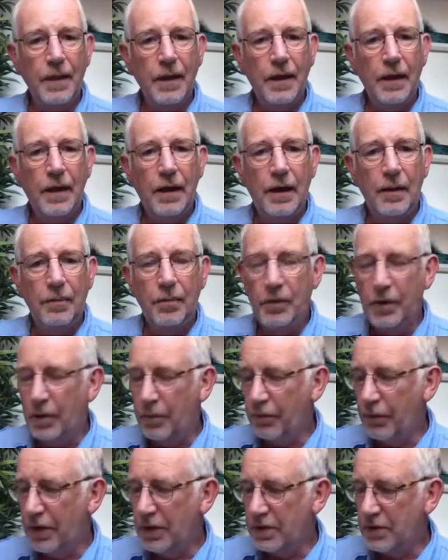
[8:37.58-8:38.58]
But the
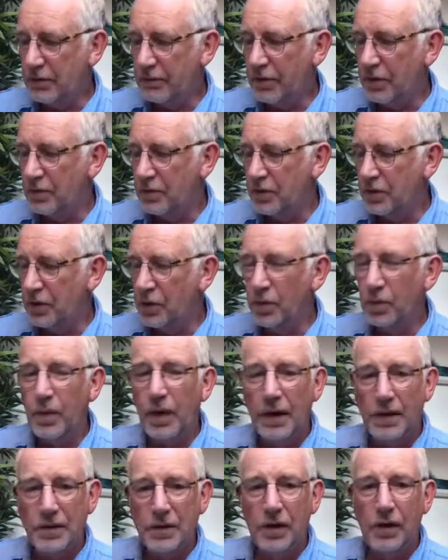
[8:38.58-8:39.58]
apprenticeship route's a good way
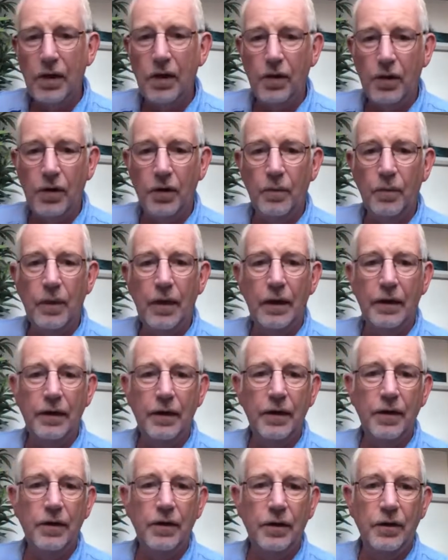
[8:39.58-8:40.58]
to learn while they
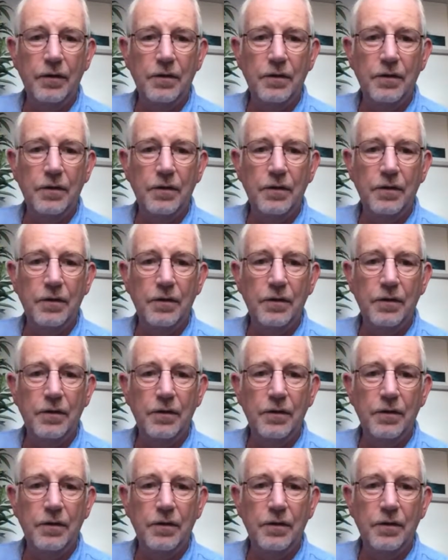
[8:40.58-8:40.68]
earn.